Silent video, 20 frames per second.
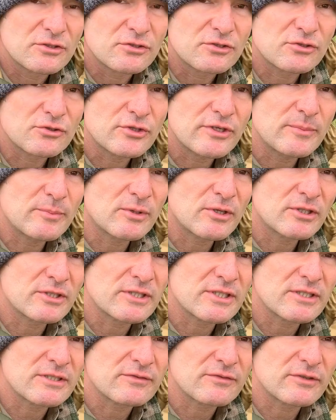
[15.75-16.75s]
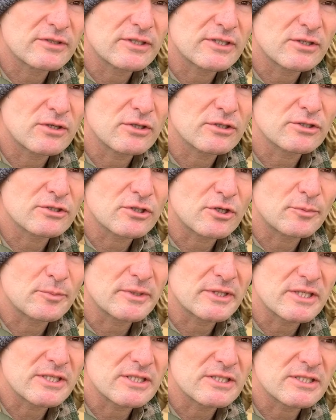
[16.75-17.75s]
Tree planting is a very hot
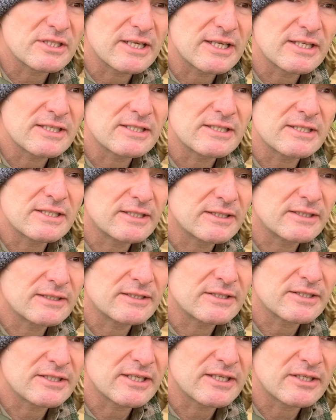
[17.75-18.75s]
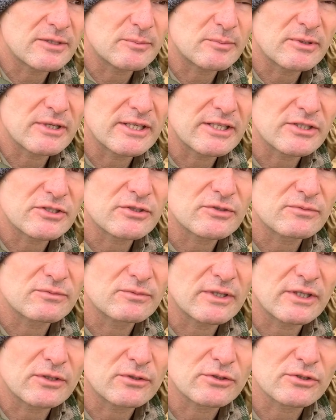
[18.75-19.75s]
topic these days. It's taking place
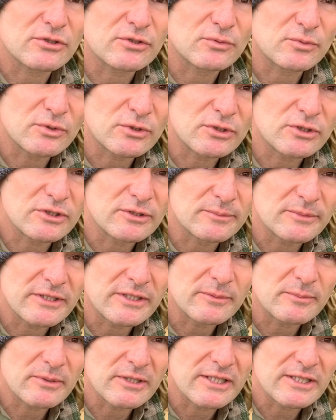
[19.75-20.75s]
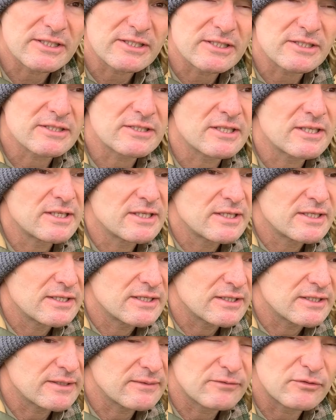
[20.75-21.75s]
right across the world in many places
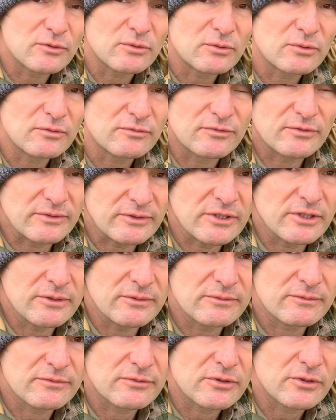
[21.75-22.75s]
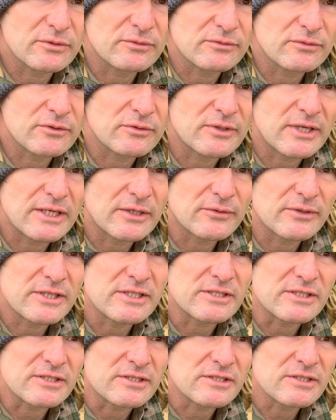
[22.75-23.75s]
for the right
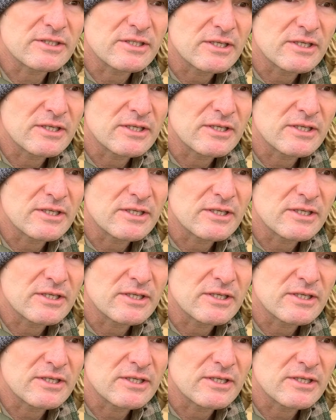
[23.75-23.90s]
reasons,